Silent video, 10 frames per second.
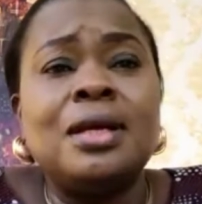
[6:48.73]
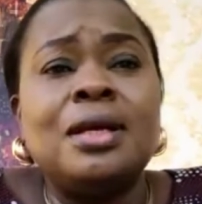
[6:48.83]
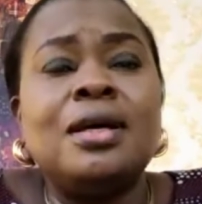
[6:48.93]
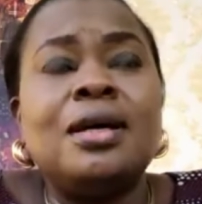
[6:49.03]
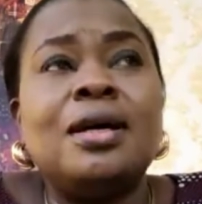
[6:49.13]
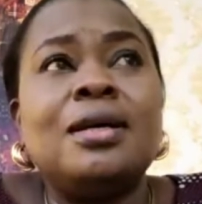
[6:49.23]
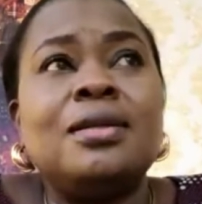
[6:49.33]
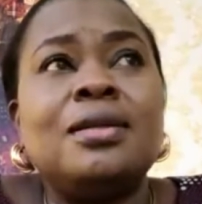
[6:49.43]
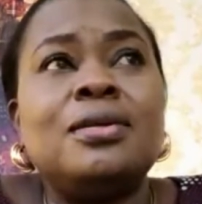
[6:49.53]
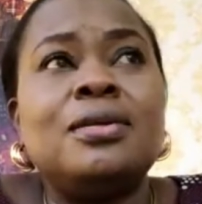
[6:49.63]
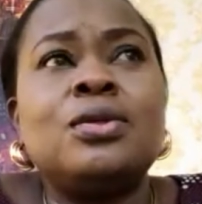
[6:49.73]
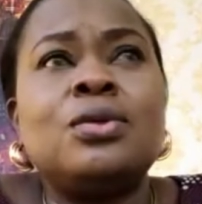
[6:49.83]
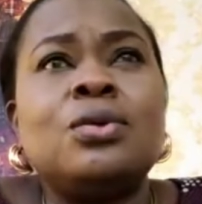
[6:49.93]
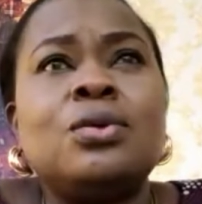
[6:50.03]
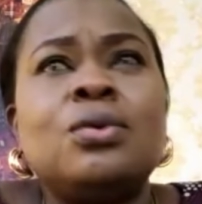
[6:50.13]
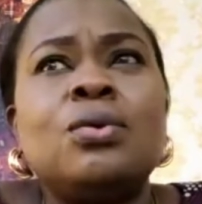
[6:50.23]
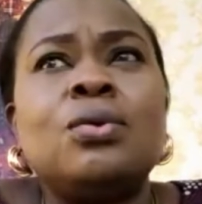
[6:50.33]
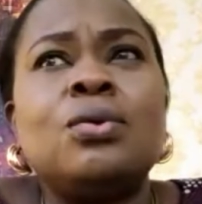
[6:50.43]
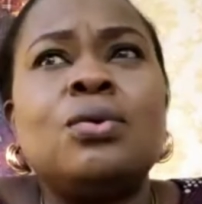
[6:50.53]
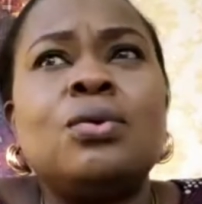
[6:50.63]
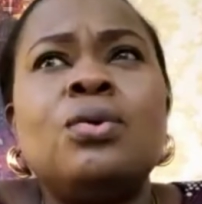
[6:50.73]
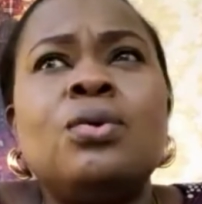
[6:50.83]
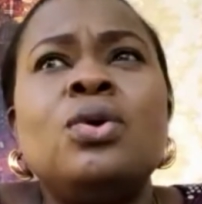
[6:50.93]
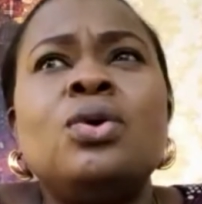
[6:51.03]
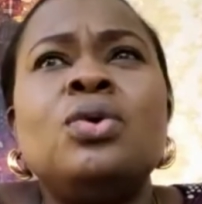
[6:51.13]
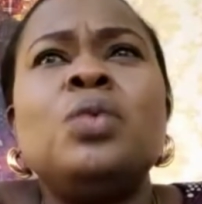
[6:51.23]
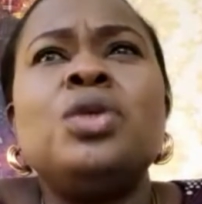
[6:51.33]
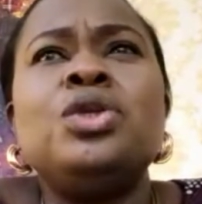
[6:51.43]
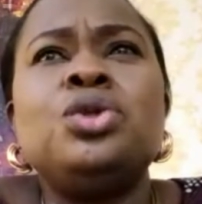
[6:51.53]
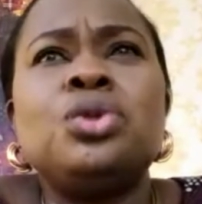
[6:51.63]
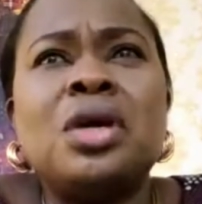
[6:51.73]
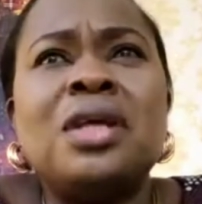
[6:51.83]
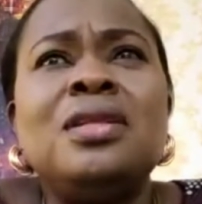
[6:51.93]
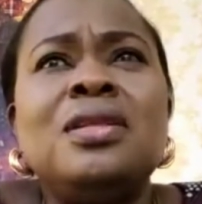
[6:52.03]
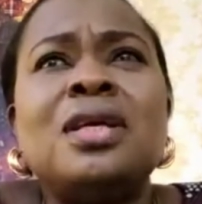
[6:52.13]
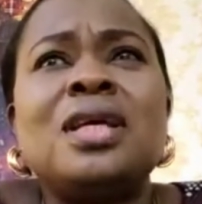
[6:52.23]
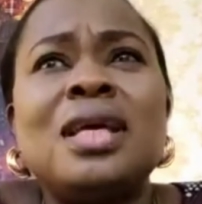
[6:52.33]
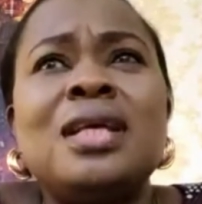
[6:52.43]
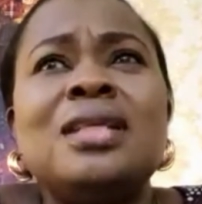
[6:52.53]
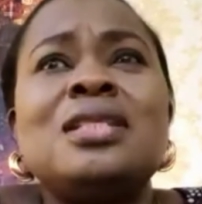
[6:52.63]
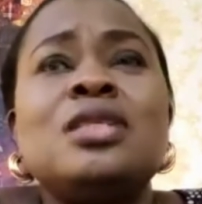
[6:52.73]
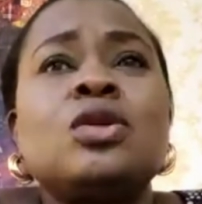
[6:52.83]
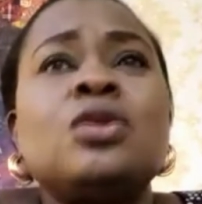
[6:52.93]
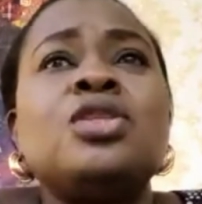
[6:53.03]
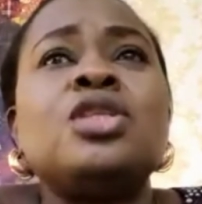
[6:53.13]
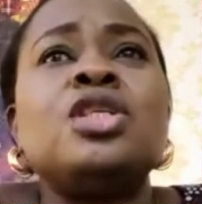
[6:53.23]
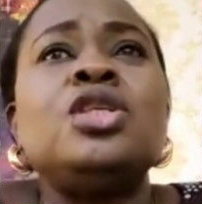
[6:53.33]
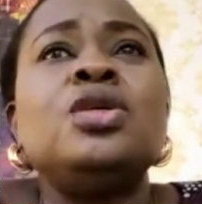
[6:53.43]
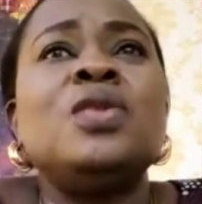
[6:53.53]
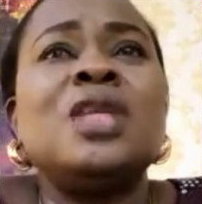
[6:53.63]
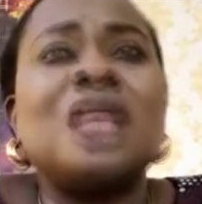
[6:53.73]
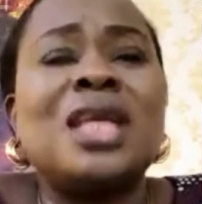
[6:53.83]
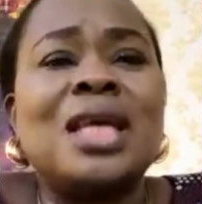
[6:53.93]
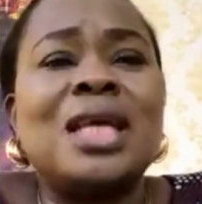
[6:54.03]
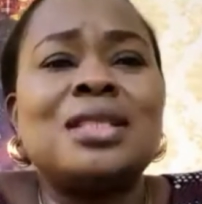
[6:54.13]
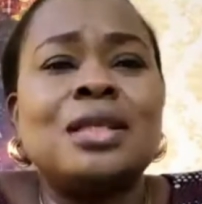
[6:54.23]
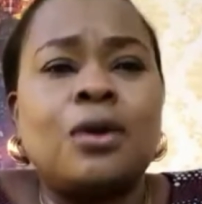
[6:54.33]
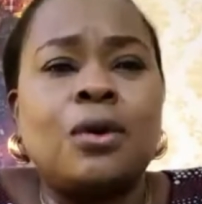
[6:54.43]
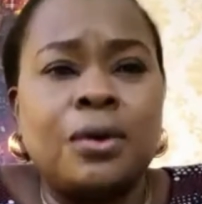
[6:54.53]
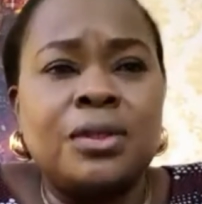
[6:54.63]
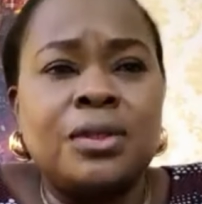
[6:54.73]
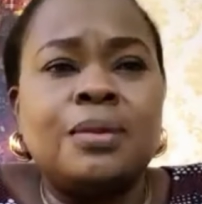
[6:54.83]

and so withdrawing the case, discontinuing the case in court